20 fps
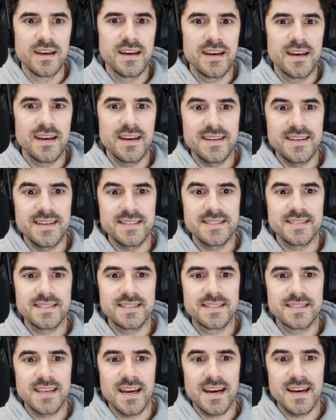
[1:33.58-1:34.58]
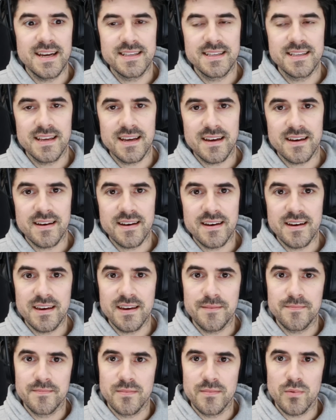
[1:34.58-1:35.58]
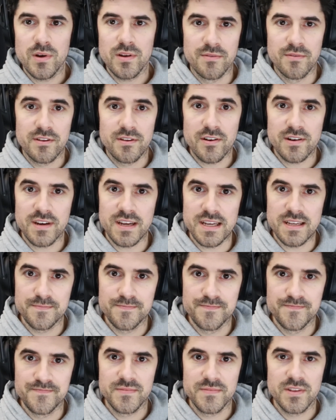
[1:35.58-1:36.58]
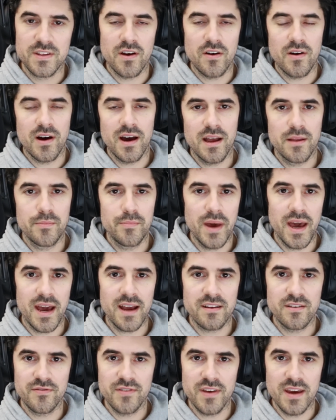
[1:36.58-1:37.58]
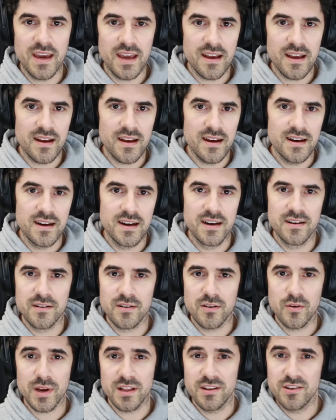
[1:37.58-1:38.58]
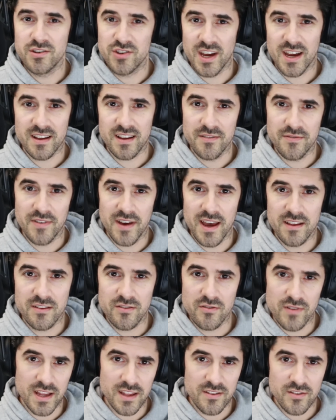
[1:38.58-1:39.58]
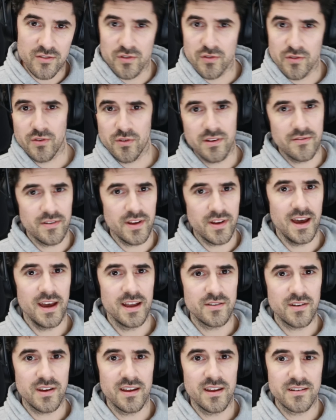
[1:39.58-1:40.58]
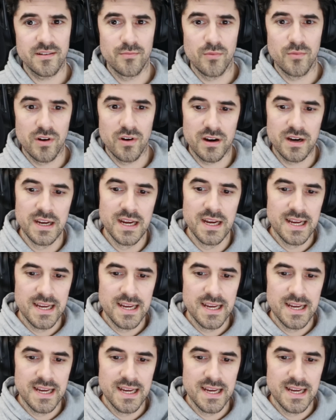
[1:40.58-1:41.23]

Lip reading: And then I, started. So I unpacked the thing, quickly checked if I had the right screws, if I had to get some more.